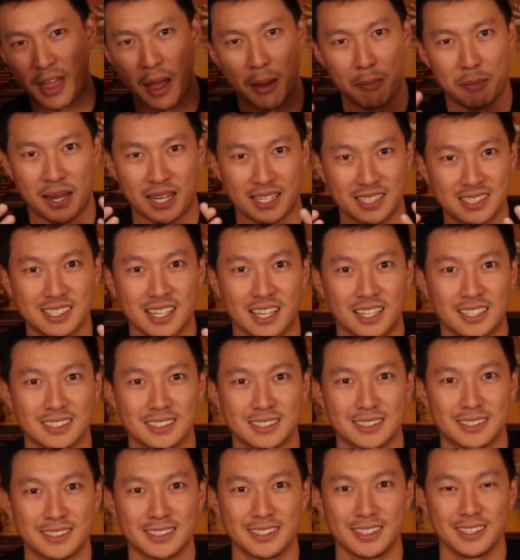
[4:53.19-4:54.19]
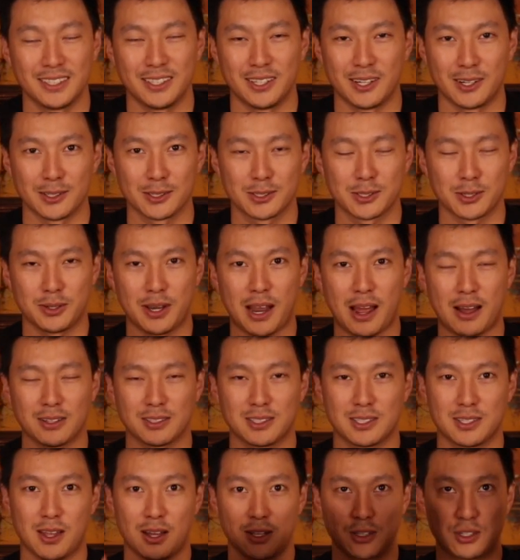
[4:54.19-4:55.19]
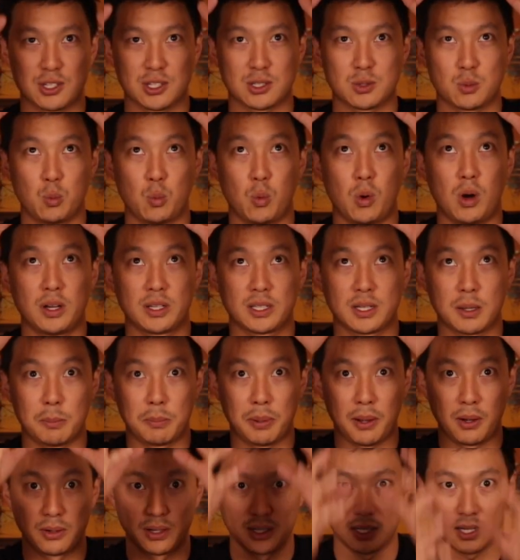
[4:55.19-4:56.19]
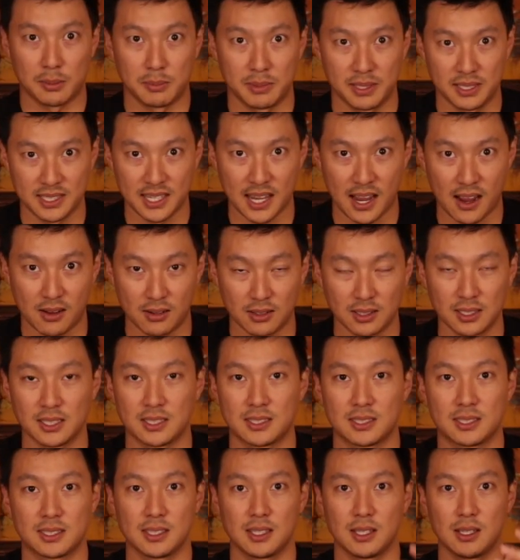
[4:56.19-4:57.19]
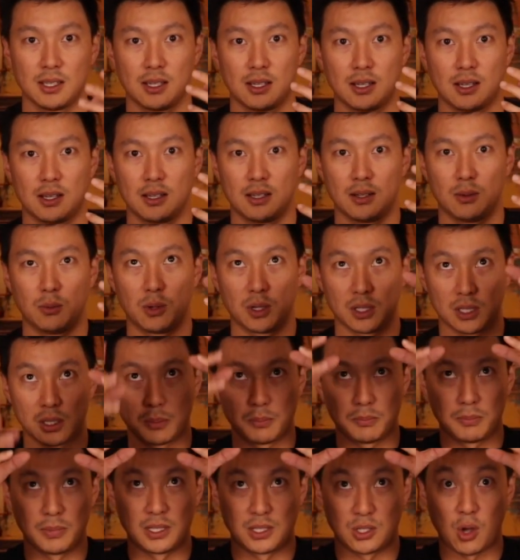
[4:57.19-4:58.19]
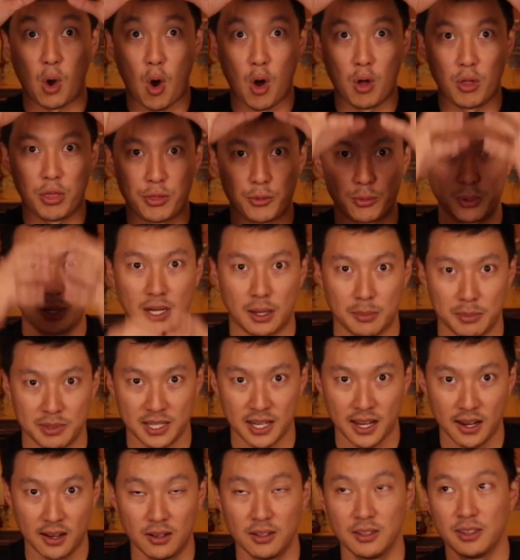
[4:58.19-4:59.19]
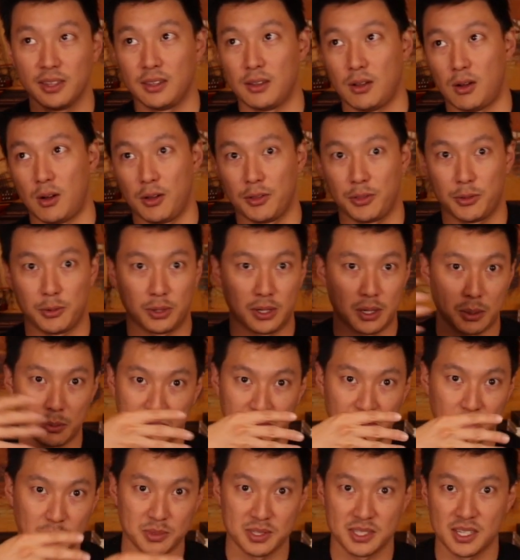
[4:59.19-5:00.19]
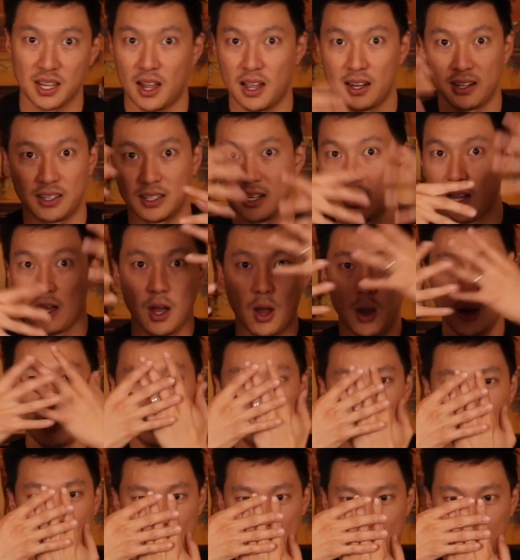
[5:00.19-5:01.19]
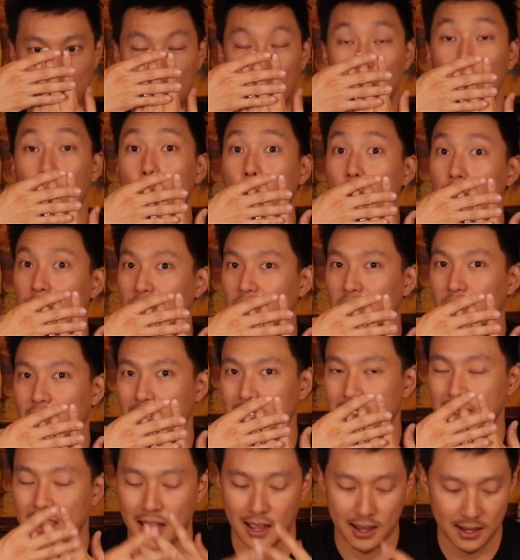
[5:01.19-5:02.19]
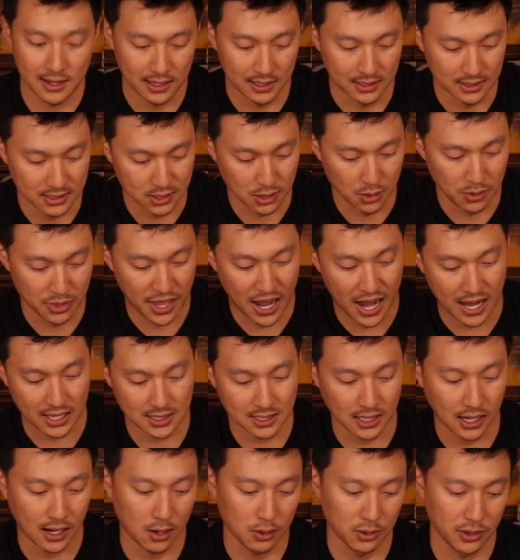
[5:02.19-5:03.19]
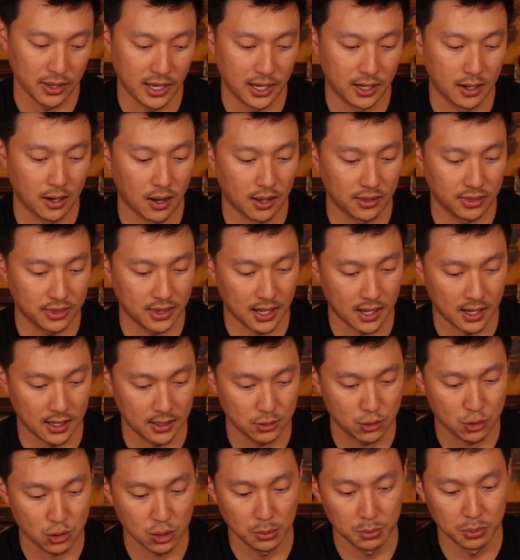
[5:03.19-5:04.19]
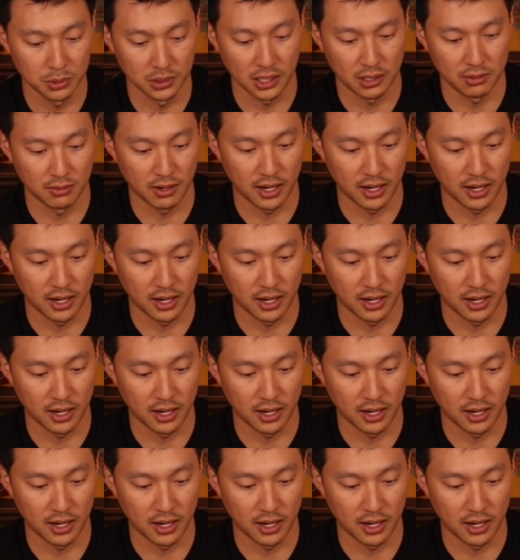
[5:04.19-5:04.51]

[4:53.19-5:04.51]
that makes sense, you know, so now it's not just one component coming down, it's it's all three coming down, all three coming from the side, and just being woven like that. And so that's how they got that AAA